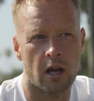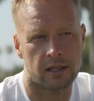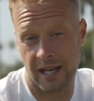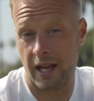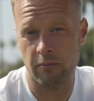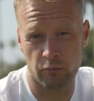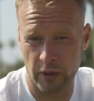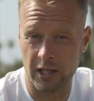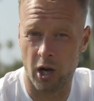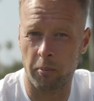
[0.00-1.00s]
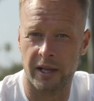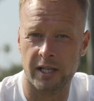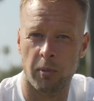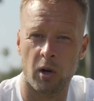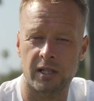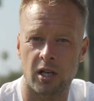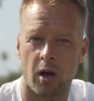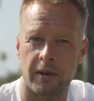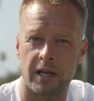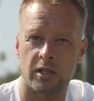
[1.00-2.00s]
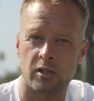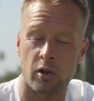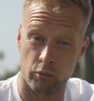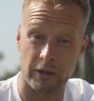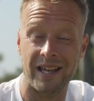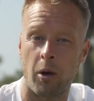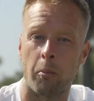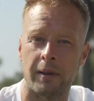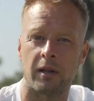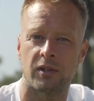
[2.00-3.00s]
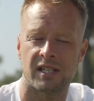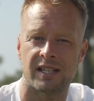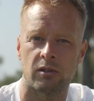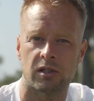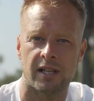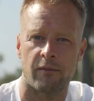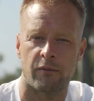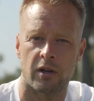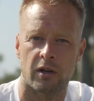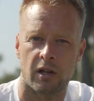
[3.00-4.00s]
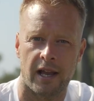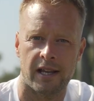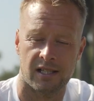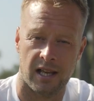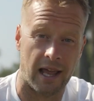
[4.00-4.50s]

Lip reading: 10 really complex boxing combinations that will really help build the skill set for your clients